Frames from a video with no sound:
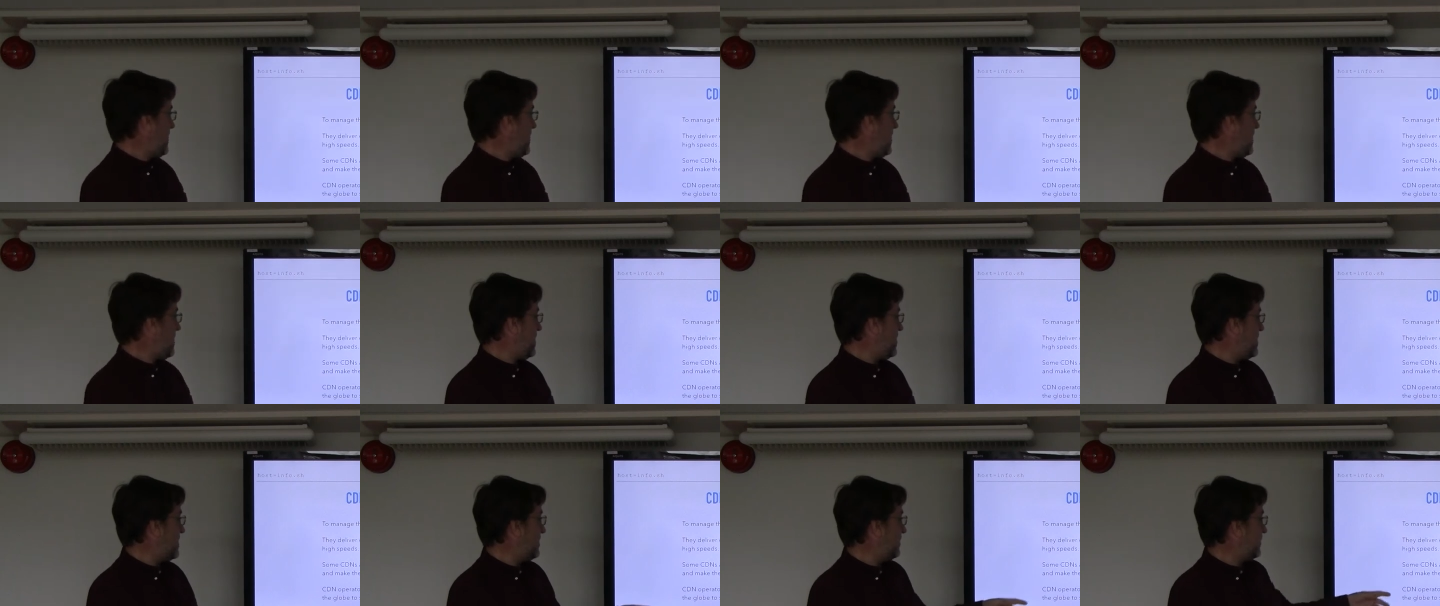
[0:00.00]

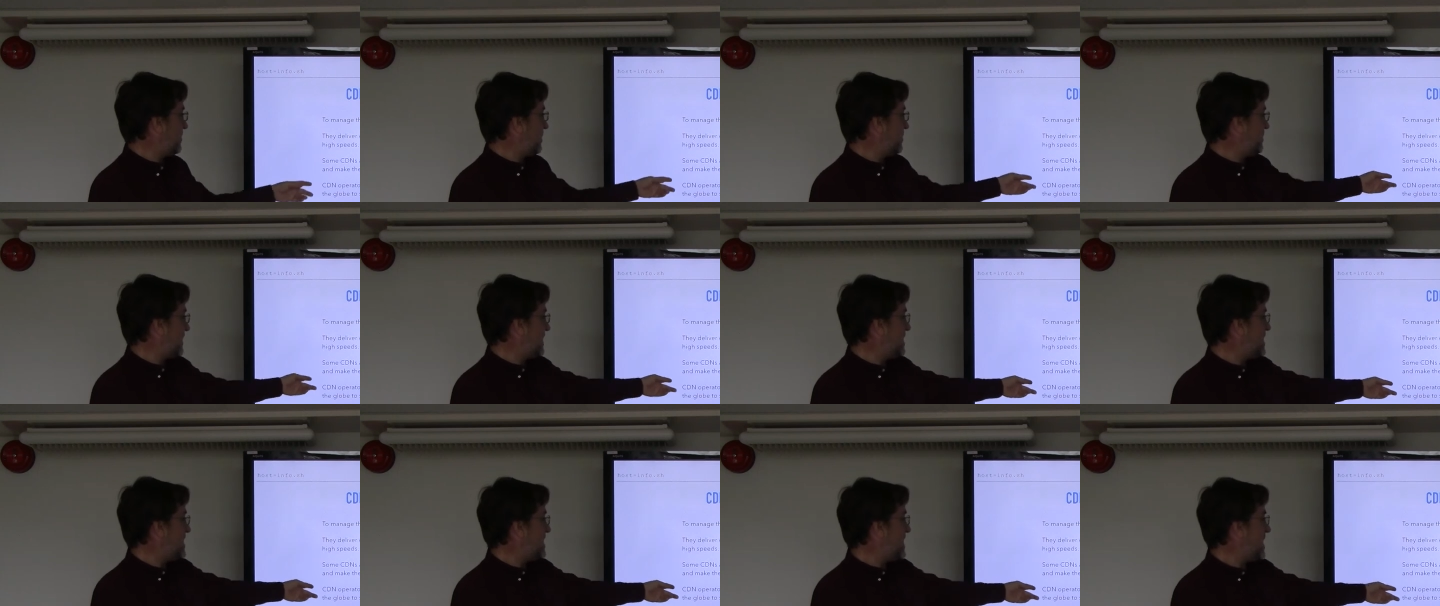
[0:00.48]
Uh, so
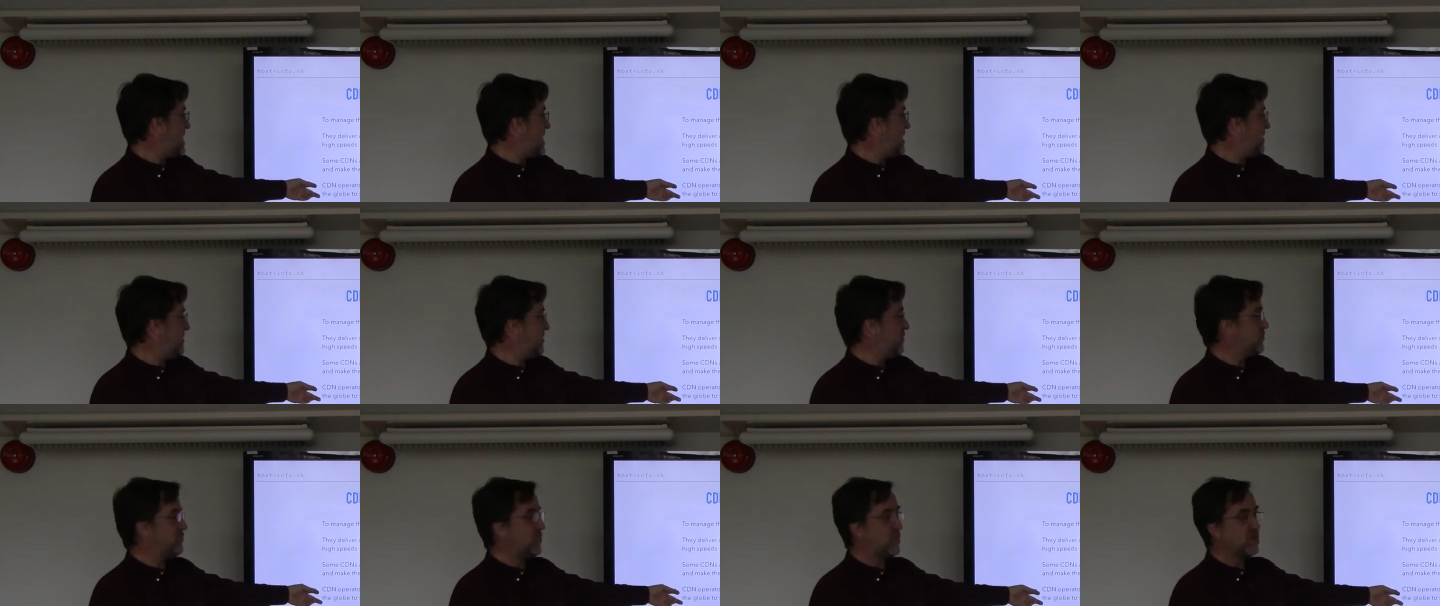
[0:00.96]
they
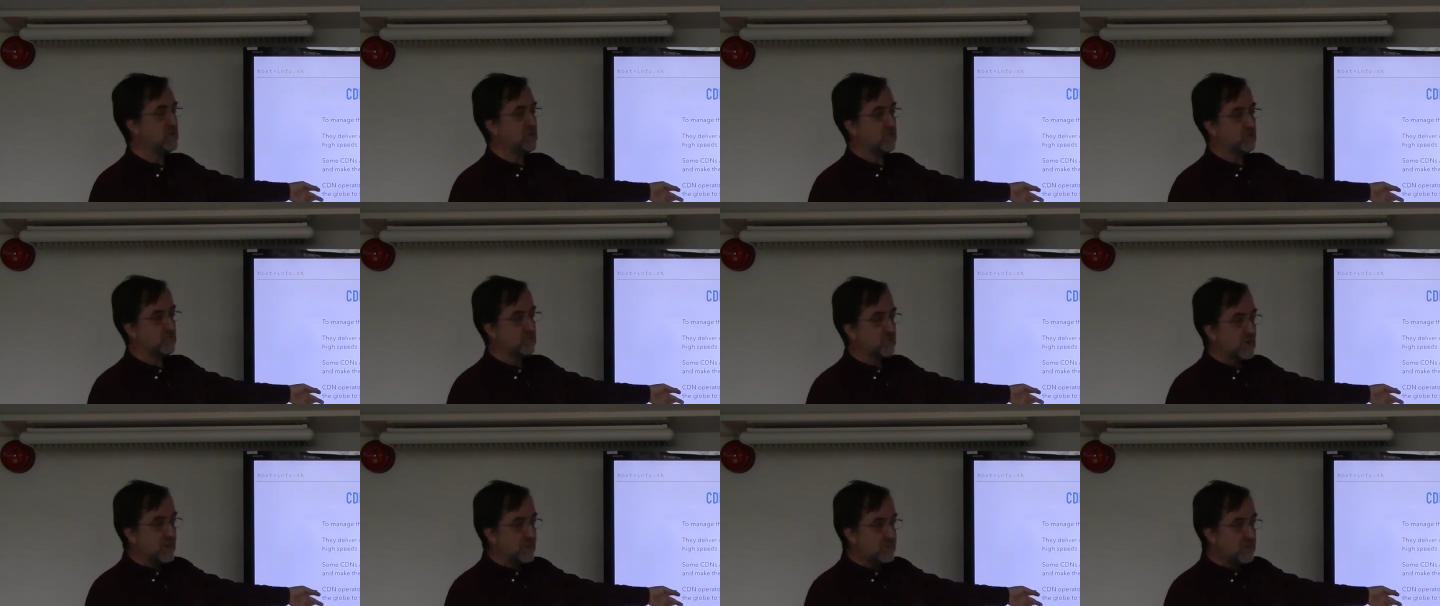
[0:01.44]
have a point
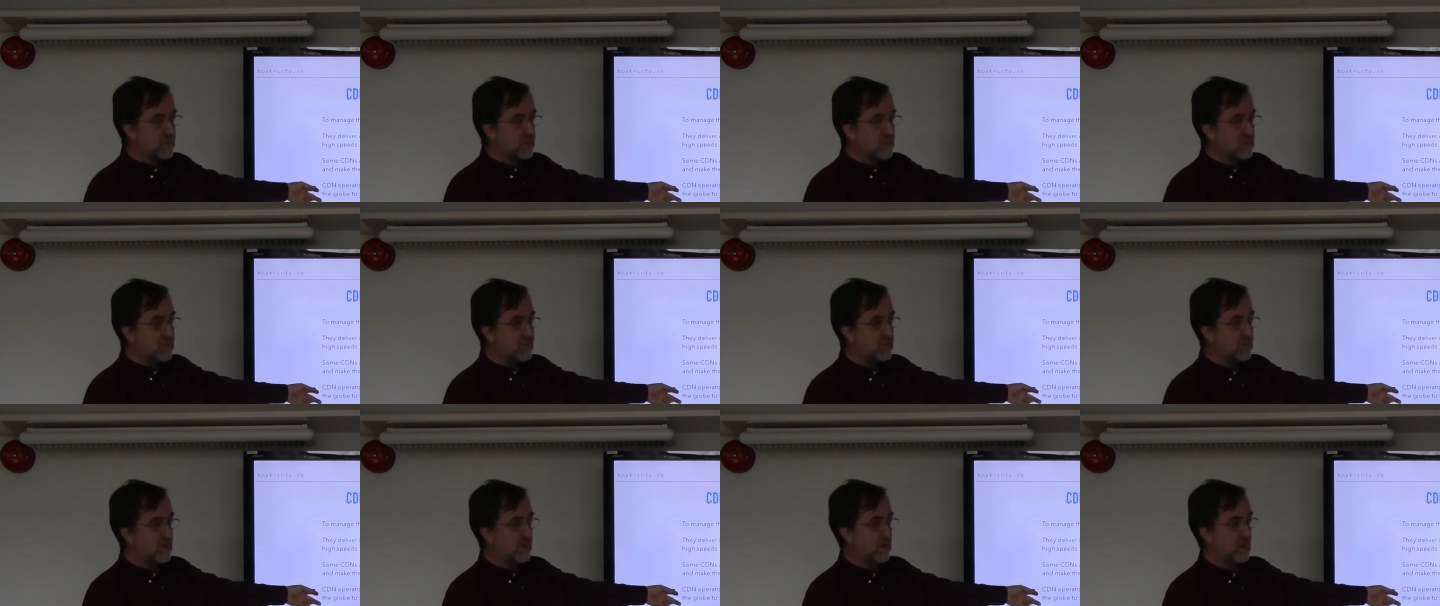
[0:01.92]
of
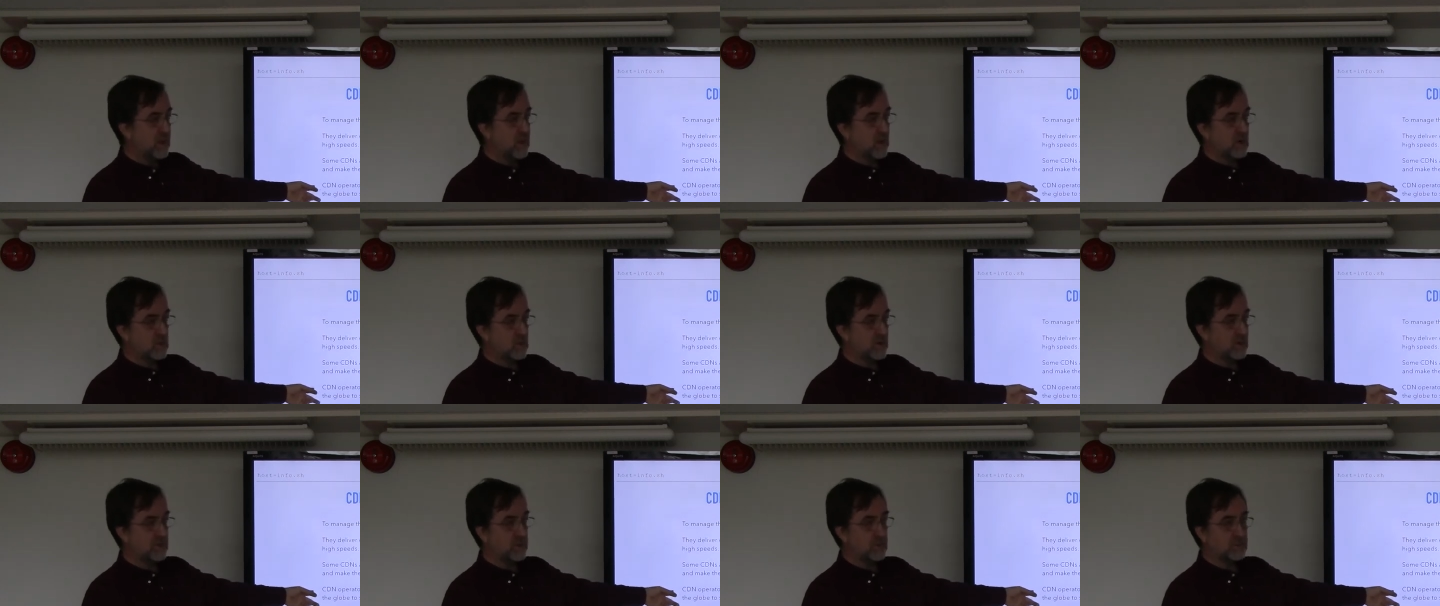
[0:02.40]
presence
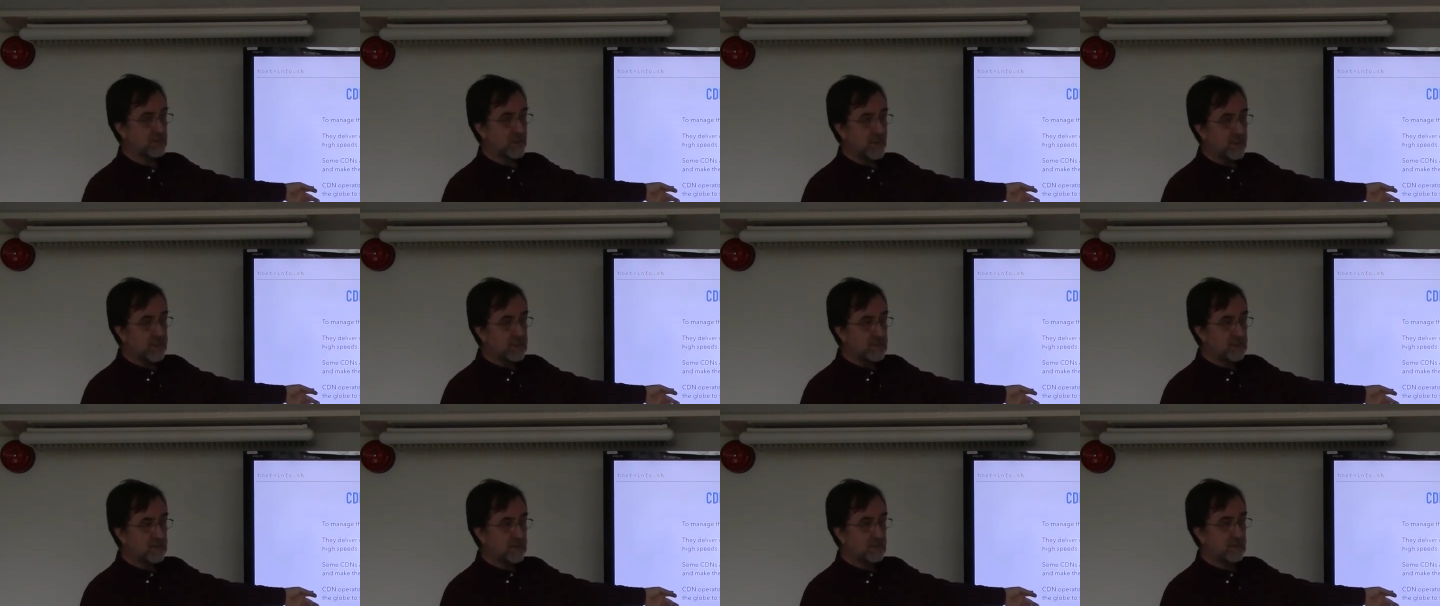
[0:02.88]
around the
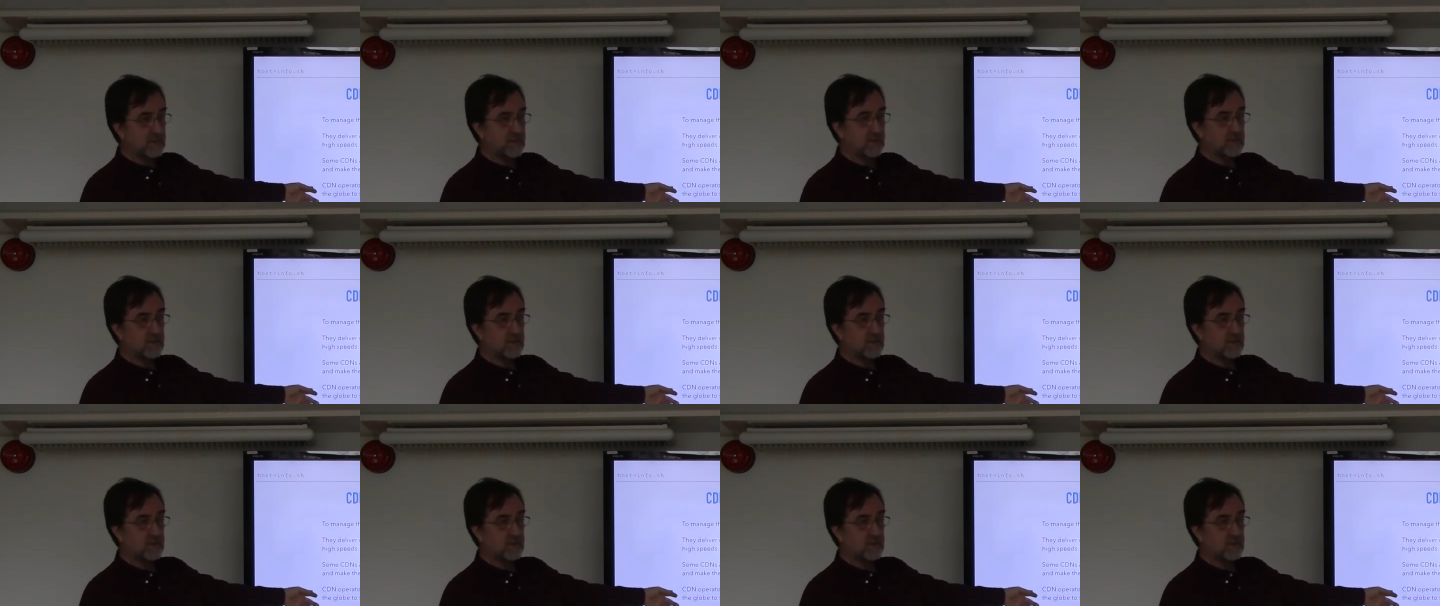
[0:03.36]
planet,